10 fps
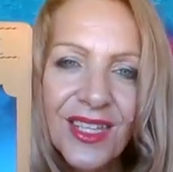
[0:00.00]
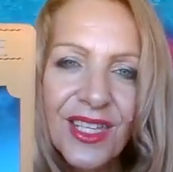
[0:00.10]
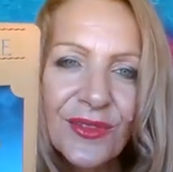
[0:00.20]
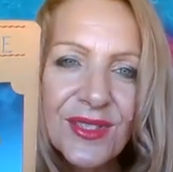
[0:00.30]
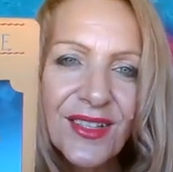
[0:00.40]

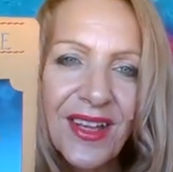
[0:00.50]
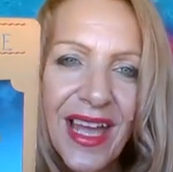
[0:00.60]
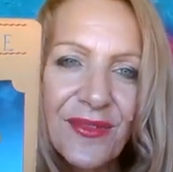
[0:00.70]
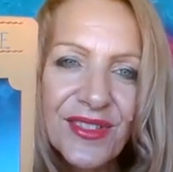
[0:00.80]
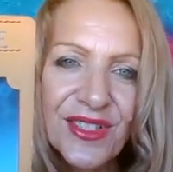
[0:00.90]
you've also got
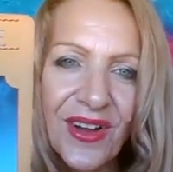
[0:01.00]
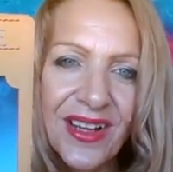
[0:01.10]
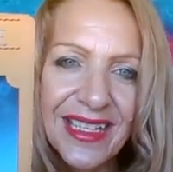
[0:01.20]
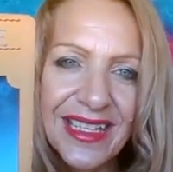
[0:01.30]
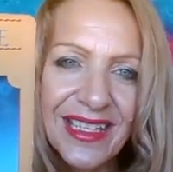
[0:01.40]

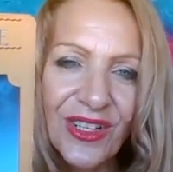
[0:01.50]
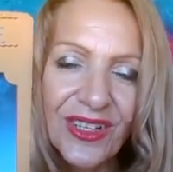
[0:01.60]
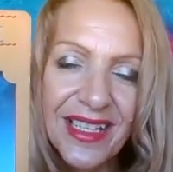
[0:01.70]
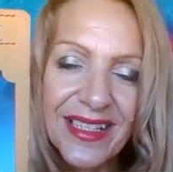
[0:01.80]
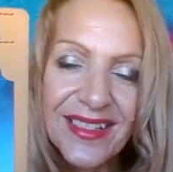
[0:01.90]
Aphrodite, inner
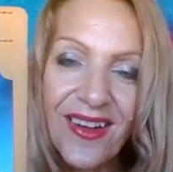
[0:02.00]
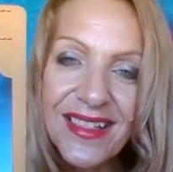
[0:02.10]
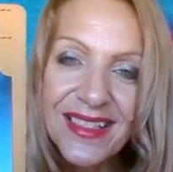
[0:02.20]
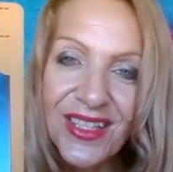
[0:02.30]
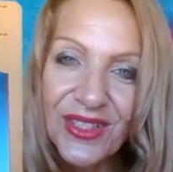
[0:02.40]
goddess.
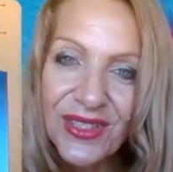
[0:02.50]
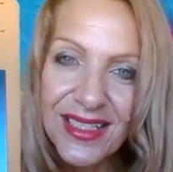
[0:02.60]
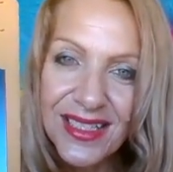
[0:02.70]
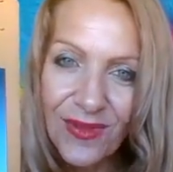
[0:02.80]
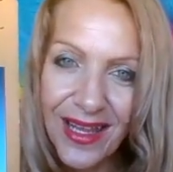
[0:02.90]
Guys and
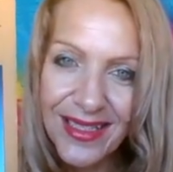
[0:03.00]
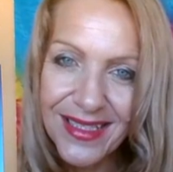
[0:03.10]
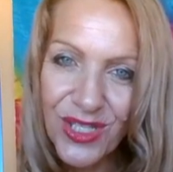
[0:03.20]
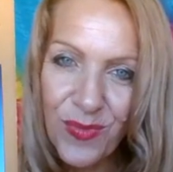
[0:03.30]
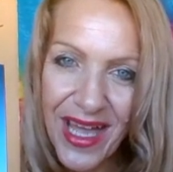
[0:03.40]
girls, this
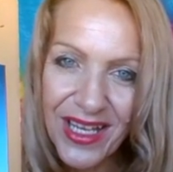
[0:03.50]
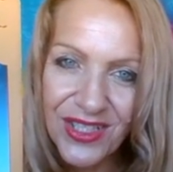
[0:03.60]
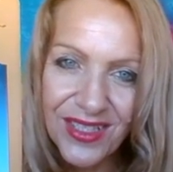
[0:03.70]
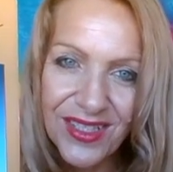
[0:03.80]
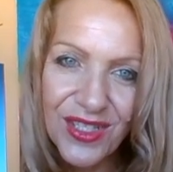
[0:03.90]
relates to your
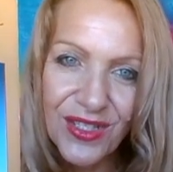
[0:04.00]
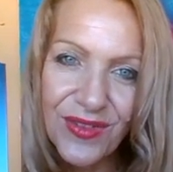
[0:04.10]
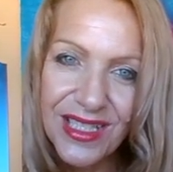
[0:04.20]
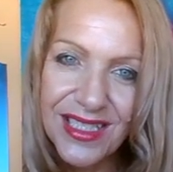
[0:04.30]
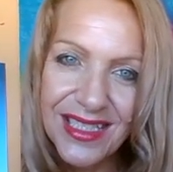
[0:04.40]
passions, your
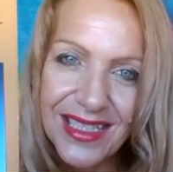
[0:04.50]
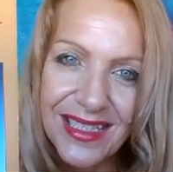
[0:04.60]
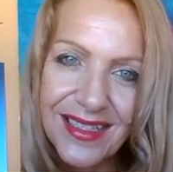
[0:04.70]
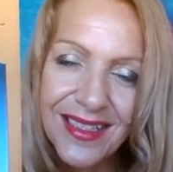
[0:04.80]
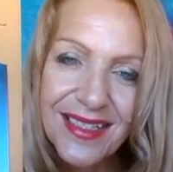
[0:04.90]

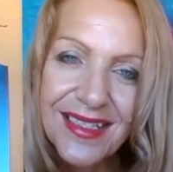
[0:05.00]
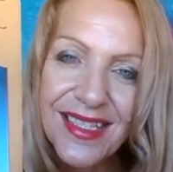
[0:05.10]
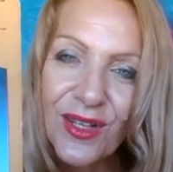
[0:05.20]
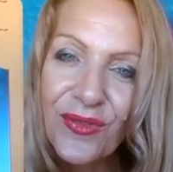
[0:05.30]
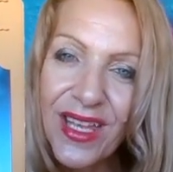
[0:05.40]
divinity,
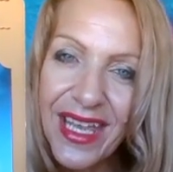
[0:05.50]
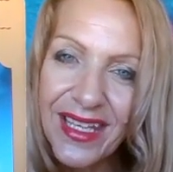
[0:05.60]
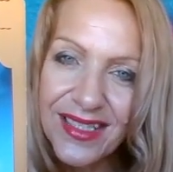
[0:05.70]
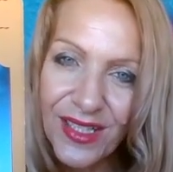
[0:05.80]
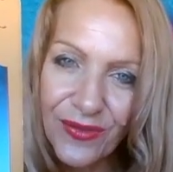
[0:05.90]

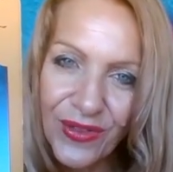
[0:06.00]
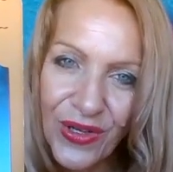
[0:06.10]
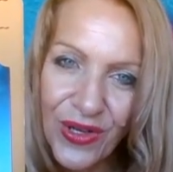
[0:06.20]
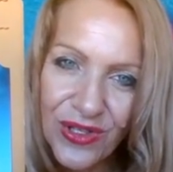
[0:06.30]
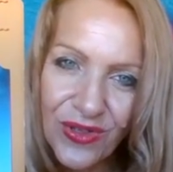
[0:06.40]
self-care,
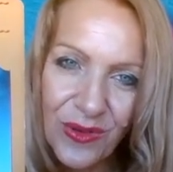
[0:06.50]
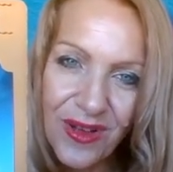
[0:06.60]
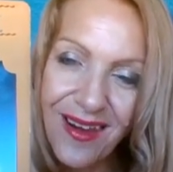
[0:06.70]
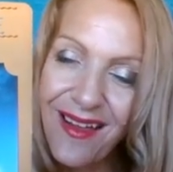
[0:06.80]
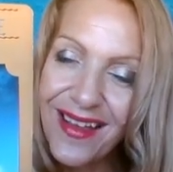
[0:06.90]
self-nurturing,
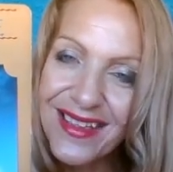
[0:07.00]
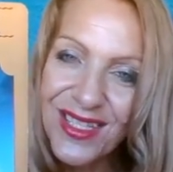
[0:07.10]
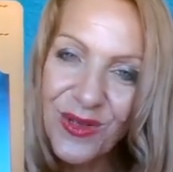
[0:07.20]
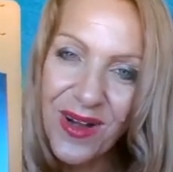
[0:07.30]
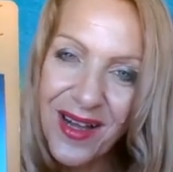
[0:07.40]
what
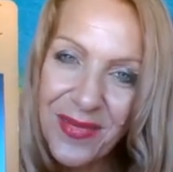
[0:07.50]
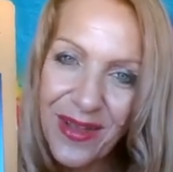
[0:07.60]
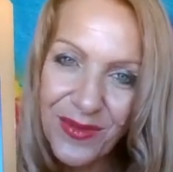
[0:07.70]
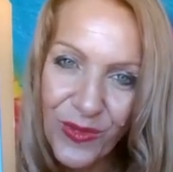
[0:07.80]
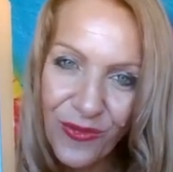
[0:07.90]
lights you up,
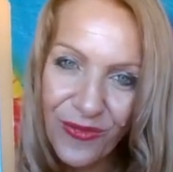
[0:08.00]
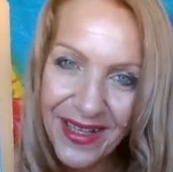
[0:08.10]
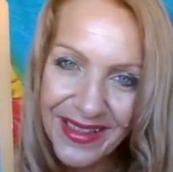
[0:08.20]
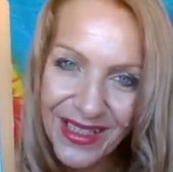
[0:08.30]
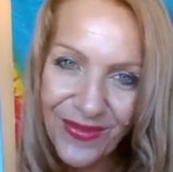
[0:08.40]
having more
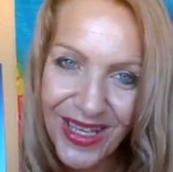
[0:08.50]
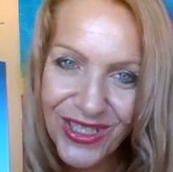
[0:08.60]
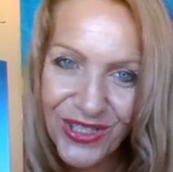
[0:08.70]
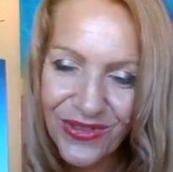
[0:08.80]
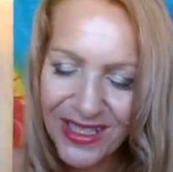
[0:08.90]
fun and
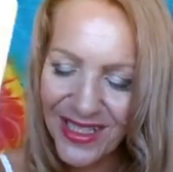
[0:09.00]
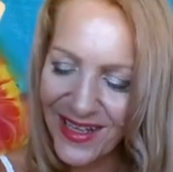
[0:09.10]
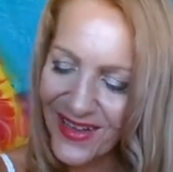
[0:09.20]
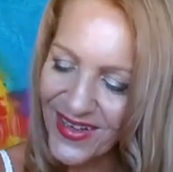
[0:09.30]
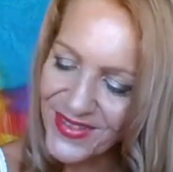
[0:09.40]
adventure in your
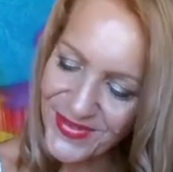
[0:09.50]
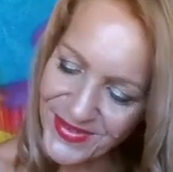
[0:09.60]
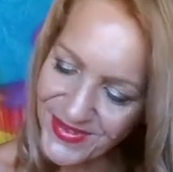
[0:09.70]
life.